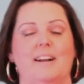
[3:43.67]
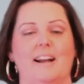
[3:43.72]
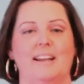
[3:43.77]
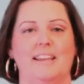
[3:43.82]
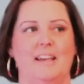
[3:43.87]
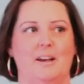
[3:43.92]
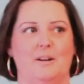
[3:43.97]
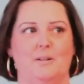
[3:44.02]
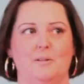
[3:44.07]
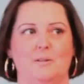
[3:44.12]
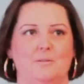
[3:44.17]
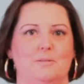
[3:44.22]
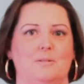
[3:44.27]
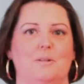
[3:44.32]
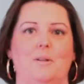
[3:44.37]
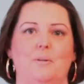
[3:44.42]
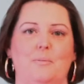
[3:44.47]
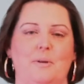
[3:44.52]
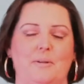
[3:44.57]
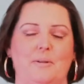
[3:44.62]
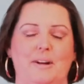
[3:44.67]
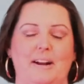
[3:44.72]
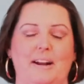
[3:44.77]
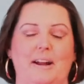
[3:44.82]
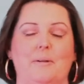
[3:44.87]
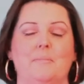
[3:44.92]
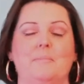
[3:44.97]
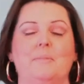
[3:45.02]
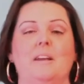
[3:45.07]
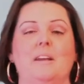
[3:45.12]
I can't close it all the way right
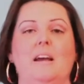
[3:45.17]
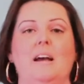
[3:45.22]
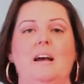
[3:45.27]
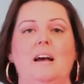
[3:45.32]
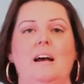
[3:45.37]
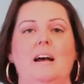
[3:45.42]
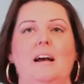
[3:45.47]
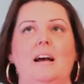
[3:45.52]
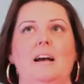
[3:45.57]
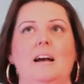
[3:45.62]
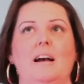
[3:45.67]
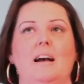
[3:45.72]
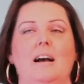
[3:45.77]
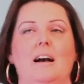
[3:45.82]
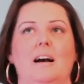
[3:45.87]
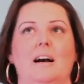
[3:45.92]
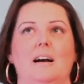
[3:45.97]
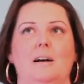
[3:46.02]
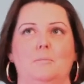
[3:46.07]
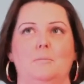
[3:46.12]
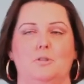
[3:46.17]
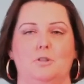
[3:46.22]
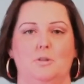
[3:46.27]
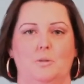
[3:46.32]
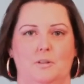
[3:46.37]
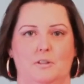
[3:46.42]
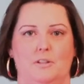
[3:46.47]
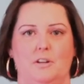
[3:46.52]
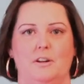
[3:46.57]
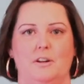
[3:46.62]
now. So
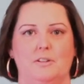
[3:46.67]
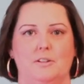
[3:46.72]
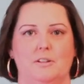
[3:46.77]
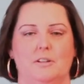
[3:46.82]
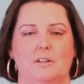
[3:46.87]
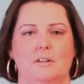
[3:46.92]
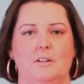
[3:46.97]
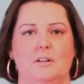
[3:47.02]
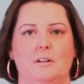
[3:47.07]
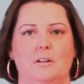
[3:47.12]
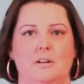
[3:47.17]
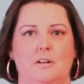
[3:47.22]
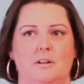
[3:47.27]
the doctor,